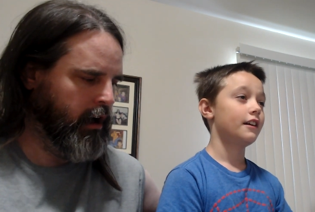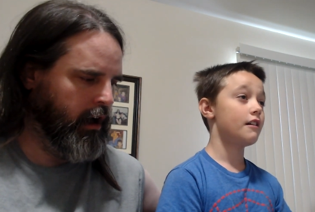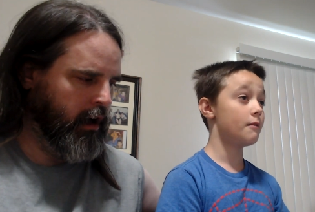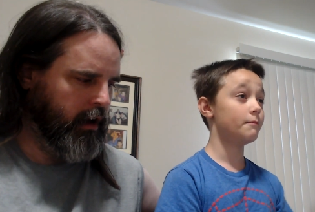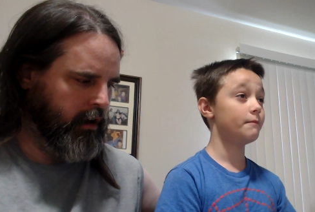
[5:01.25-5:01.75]

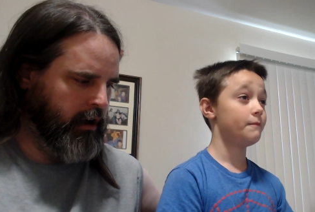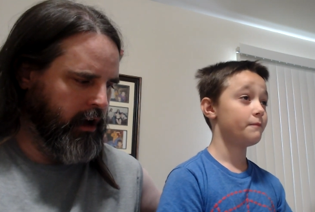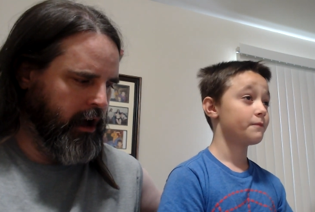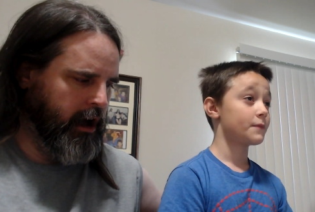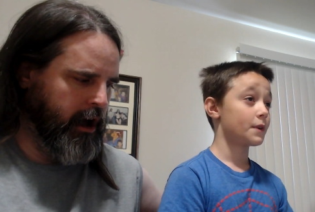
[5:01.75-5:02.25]
Speaker 1: Um,
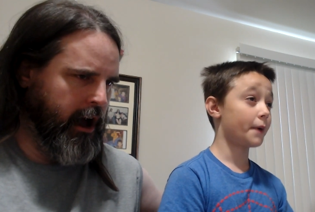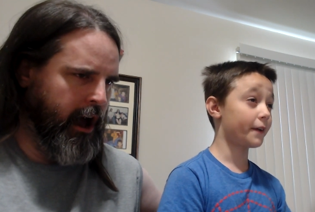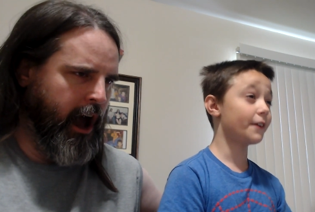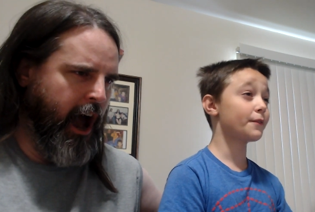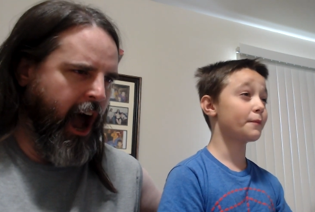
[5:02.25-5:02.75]
my
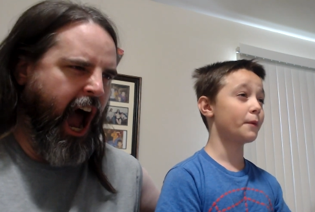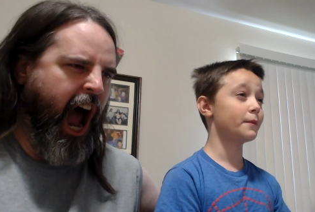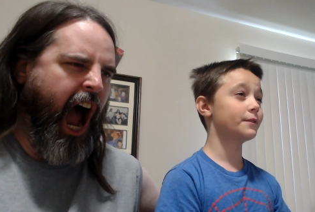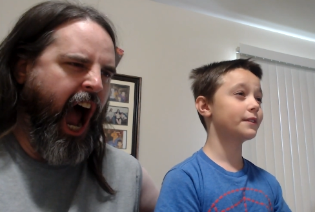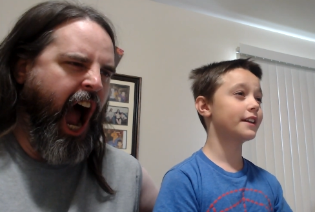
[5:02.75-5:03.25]
favorite
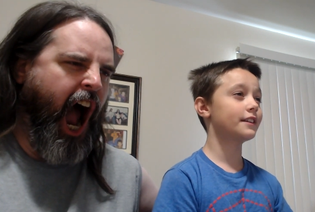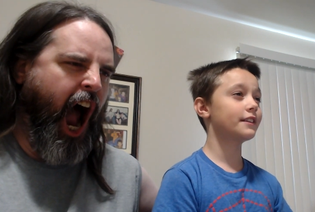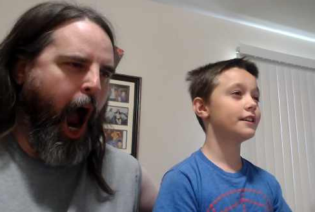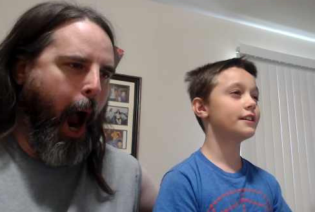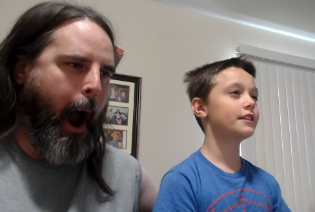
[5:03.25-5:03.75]
moment with Keith
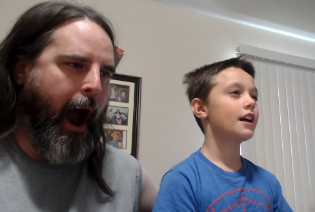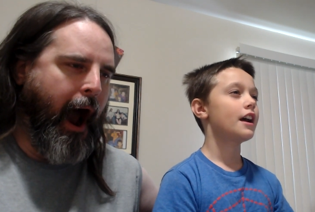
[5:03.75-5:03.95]
Lee,